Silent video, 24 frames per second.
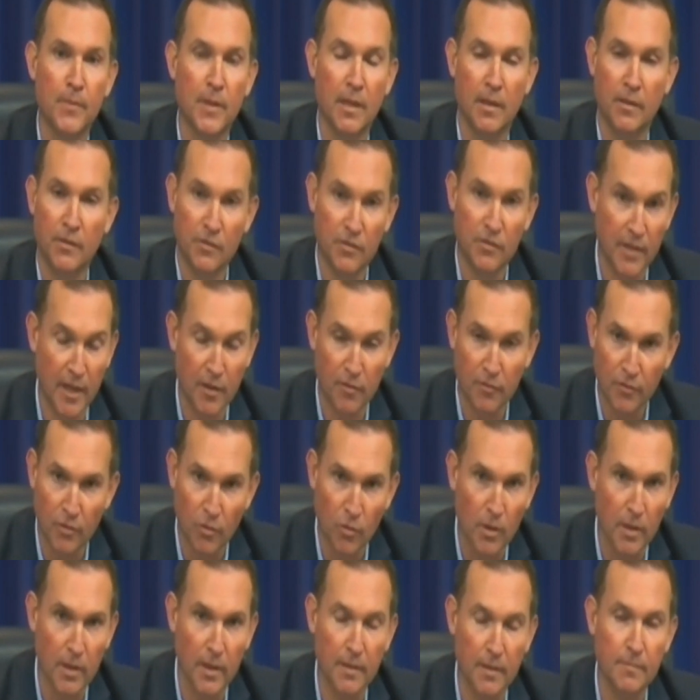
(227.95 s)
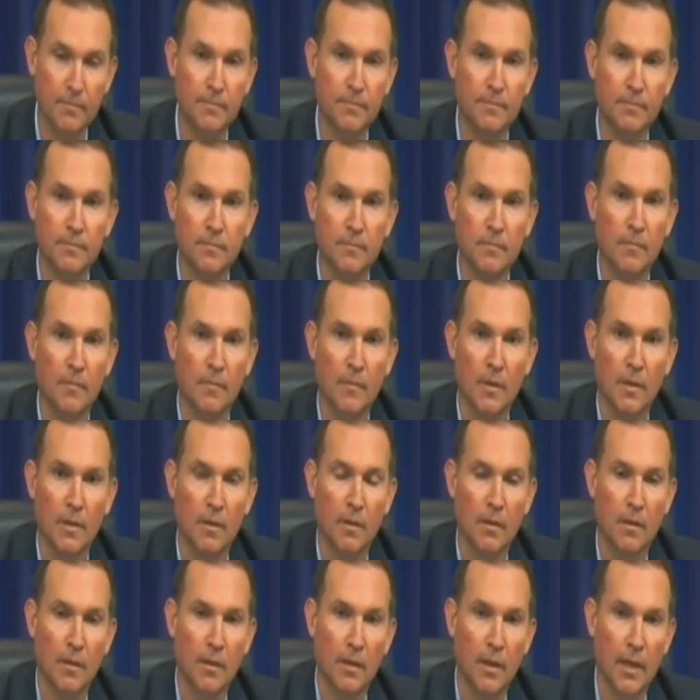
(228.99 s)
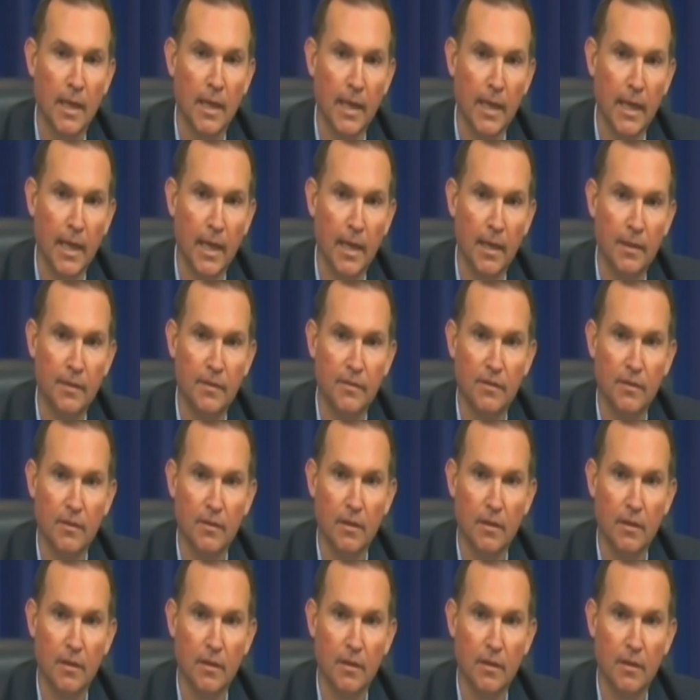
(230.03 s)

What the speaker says: in the state of Florida. And